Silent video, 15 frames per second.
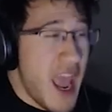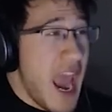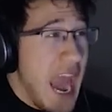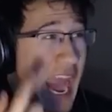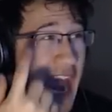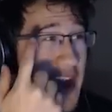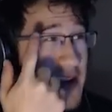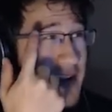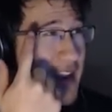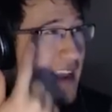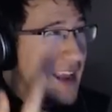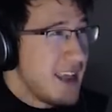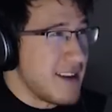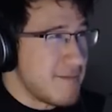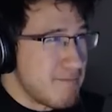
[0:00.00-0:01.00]
And
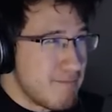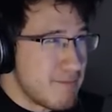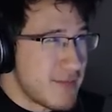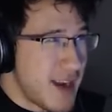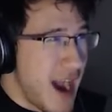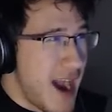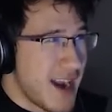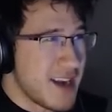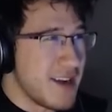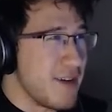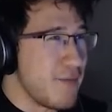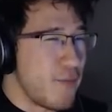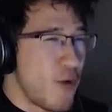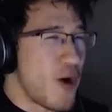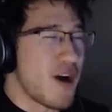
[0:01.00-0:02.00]
it kind
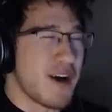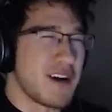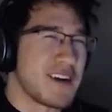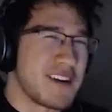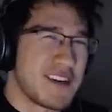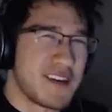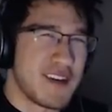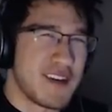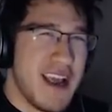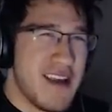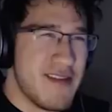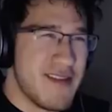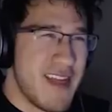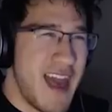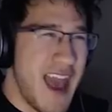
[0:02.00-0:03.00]
of works
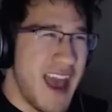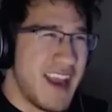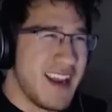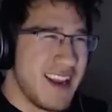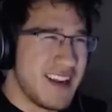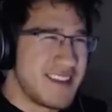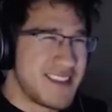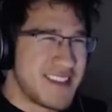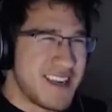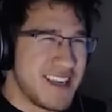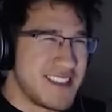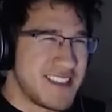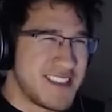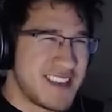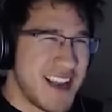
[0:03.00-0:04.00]
in that it
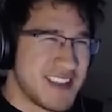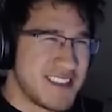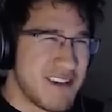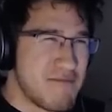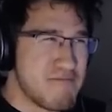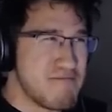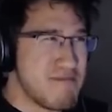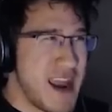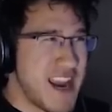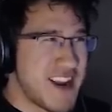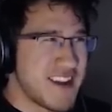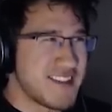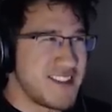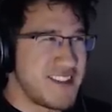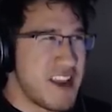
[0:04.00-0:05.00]
just doesn't make
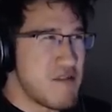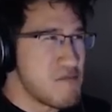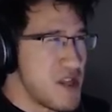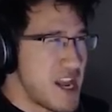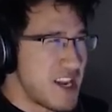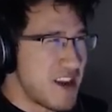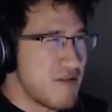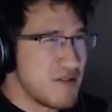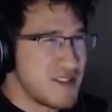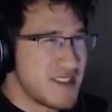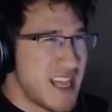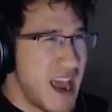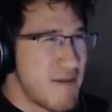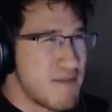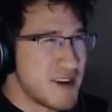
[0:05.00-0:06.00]
it seem like it was
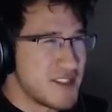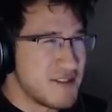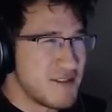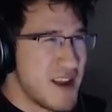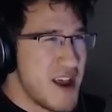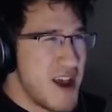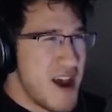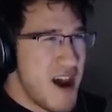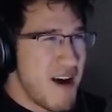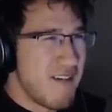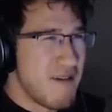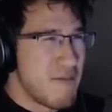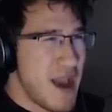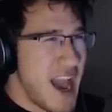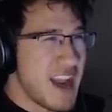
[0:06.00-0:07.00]
that much of
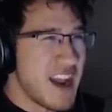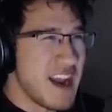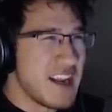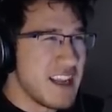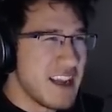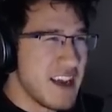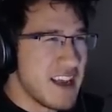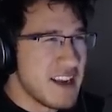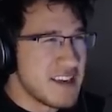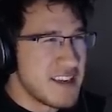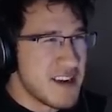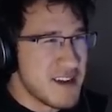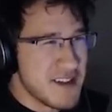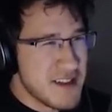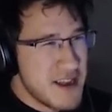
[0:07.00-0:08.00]
a bad idea
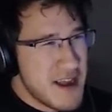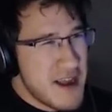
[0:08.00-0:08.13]
until